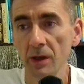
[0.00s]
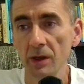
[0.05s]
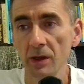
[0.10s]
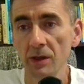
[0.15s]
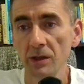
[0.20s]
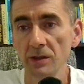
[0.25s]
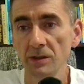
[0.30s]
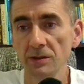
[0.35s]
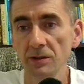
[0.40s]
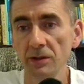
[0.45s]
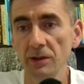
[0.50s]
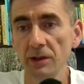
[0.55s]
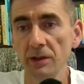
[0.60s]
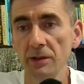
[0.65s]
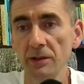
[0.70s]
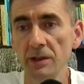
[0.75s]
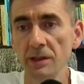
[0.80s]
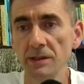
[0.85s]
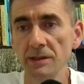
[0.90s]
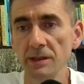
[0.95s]
So in
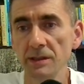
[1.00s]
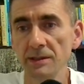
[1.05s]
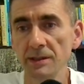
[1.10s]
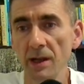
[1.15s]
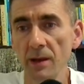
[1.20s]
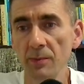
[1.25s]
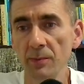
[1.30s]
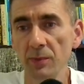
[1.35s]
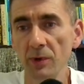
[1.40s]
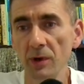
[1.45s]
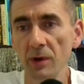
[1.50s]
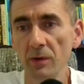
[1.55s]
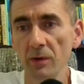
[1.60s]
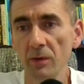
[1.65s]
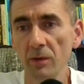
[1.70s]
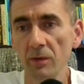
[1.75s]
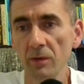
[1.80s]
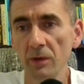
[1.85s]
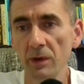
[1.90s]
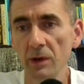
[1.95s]
this example,
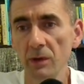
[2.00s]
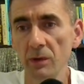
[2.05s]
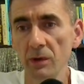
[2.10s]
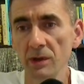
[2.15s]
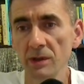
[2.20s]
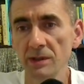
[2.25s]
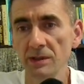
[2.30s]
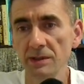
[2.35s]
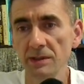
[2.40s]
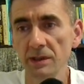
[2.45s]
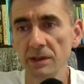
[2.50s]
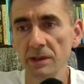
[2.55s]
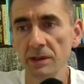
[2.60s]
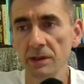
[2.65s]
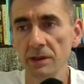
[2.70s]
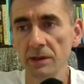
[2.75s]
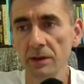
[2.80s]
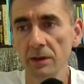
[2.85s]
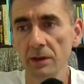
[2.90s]
we will see